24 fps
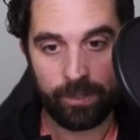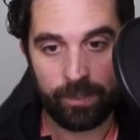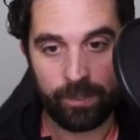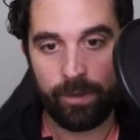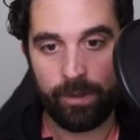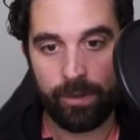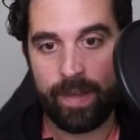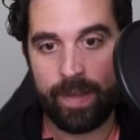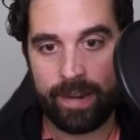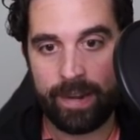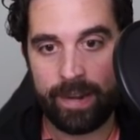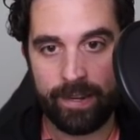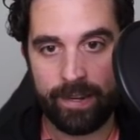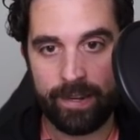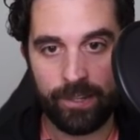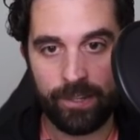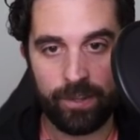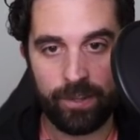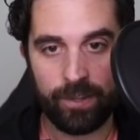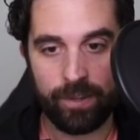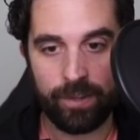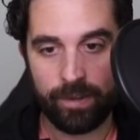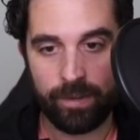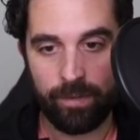So that
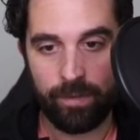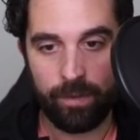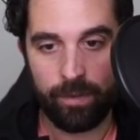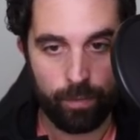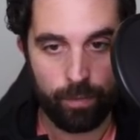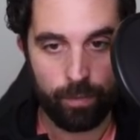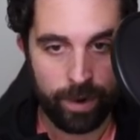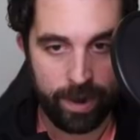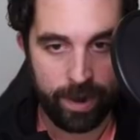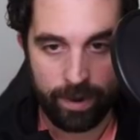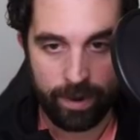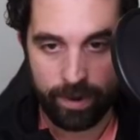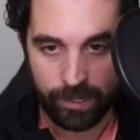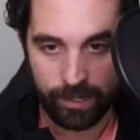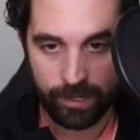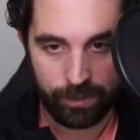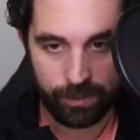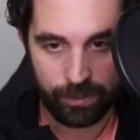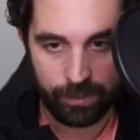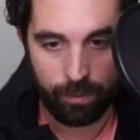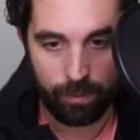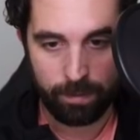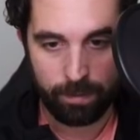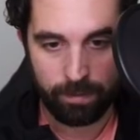is the
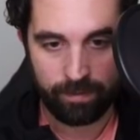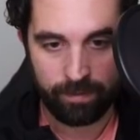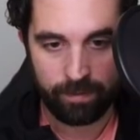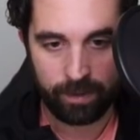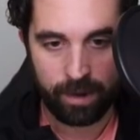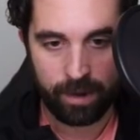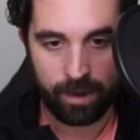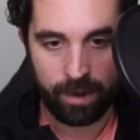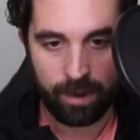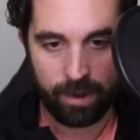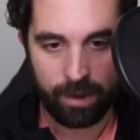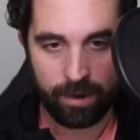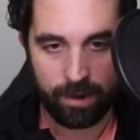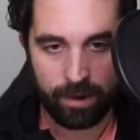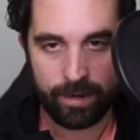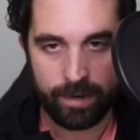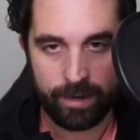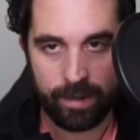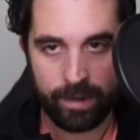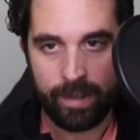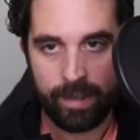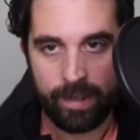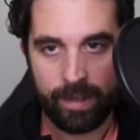rarest form of the card.